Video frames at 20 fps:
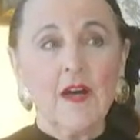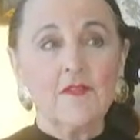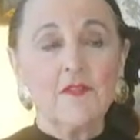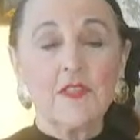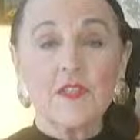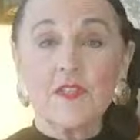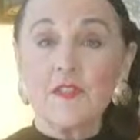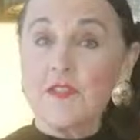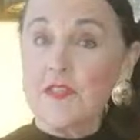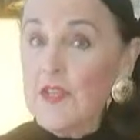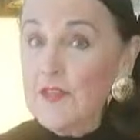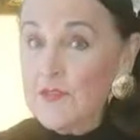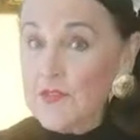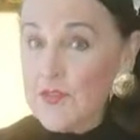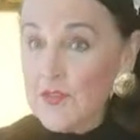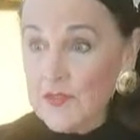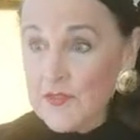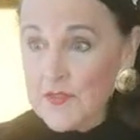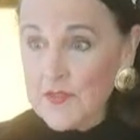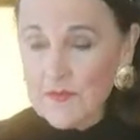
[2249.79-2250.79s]
the
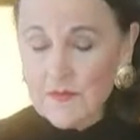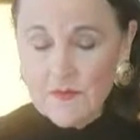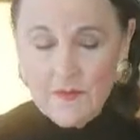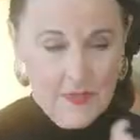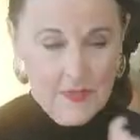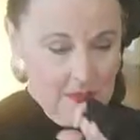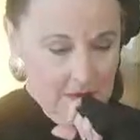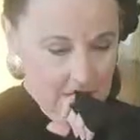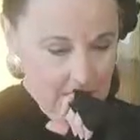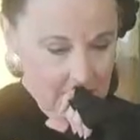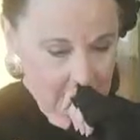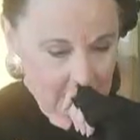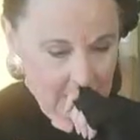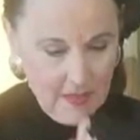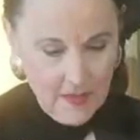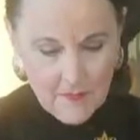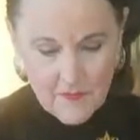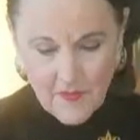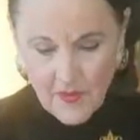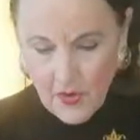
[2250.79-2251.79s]
stencils
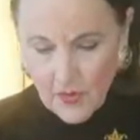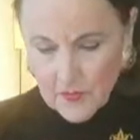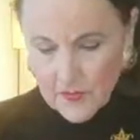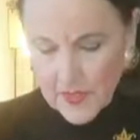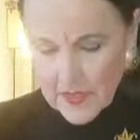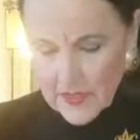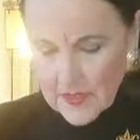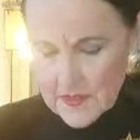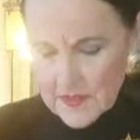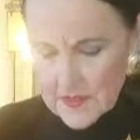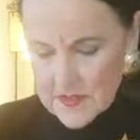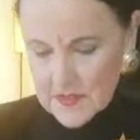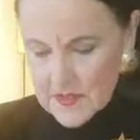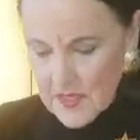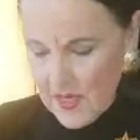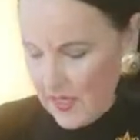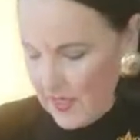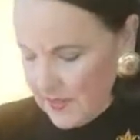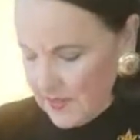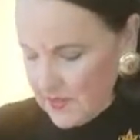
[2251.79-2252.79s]
I've already
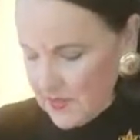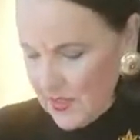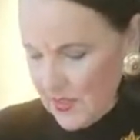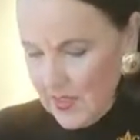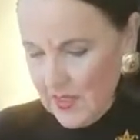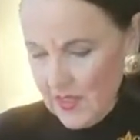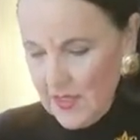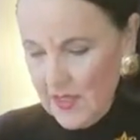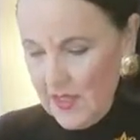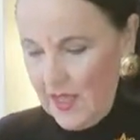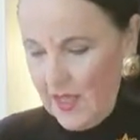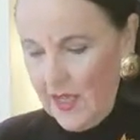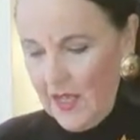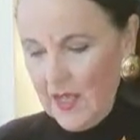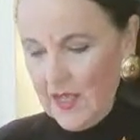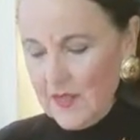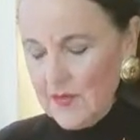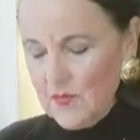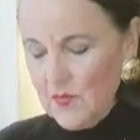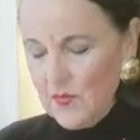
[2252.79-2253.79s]
designed,
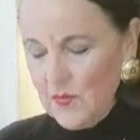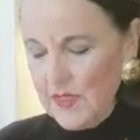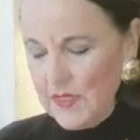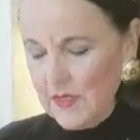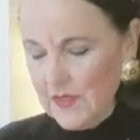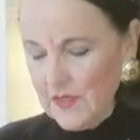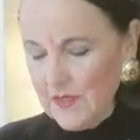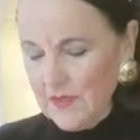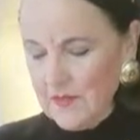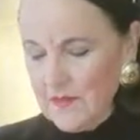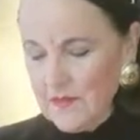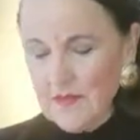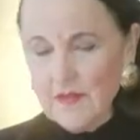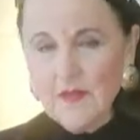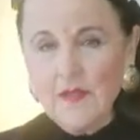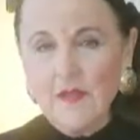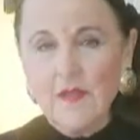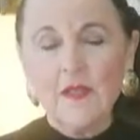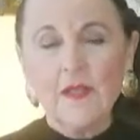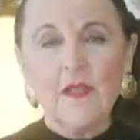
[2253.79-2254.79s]
I will
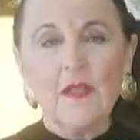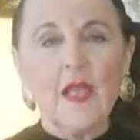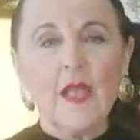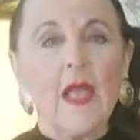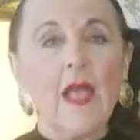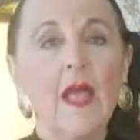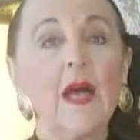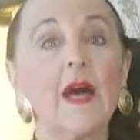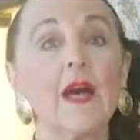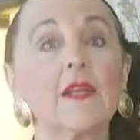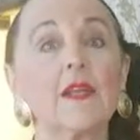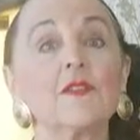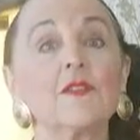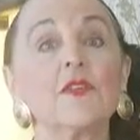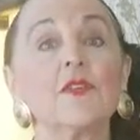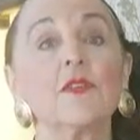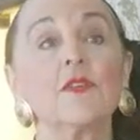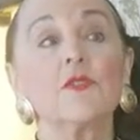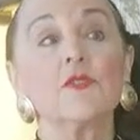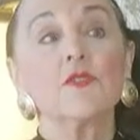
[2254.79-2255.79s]
add
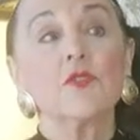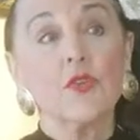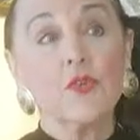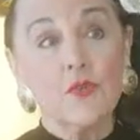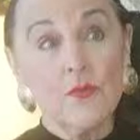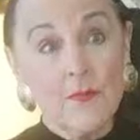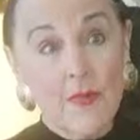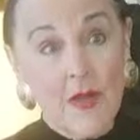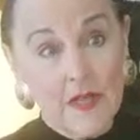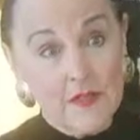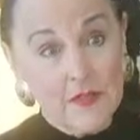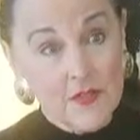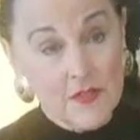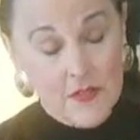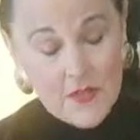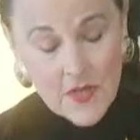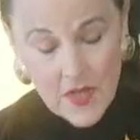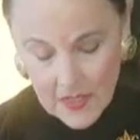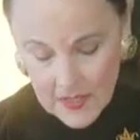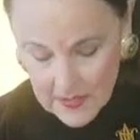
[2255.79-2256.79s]
to my
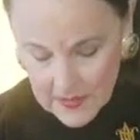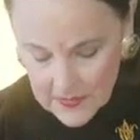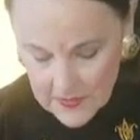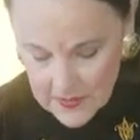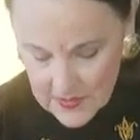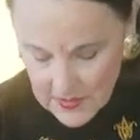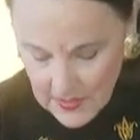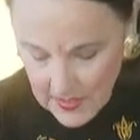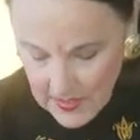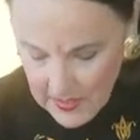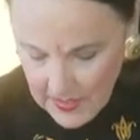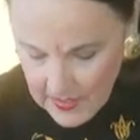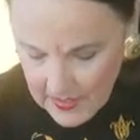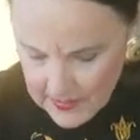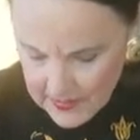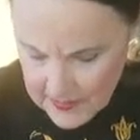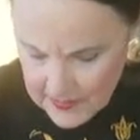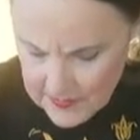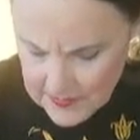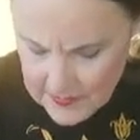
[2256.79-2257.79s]
designs
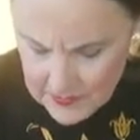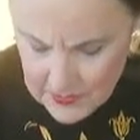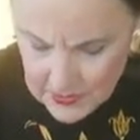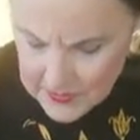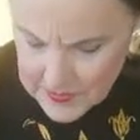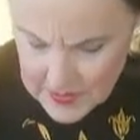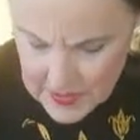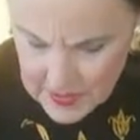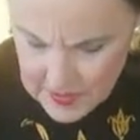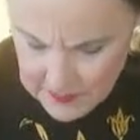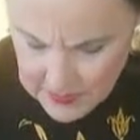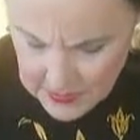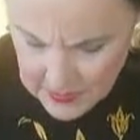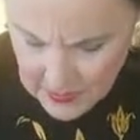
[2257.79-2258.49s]
and just keep it